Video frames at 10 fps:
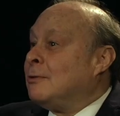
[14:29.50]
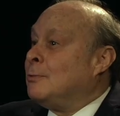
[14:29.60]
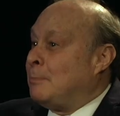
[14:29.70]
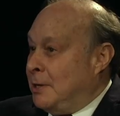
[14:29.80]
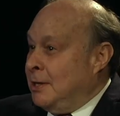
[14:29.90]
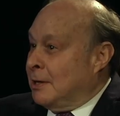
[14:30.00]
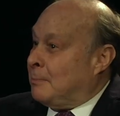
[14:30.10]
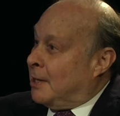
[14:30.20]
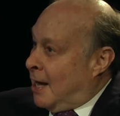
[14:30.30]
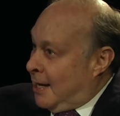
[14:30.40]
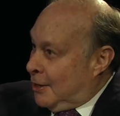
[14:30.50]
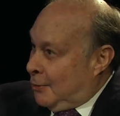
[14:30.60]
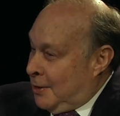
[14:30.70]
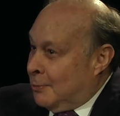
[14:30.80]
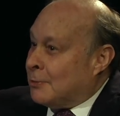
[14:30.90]
to repeat it, but I
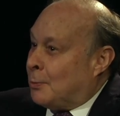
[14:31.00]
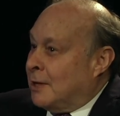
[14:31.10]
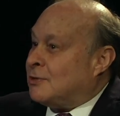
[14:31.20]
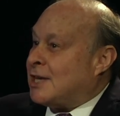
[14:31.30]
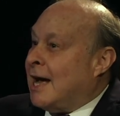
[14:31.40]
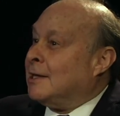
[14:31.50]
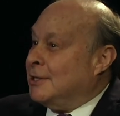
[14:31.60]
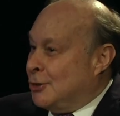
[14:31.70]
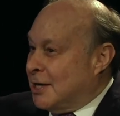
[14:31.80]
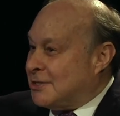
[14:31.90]
agree with what Sally just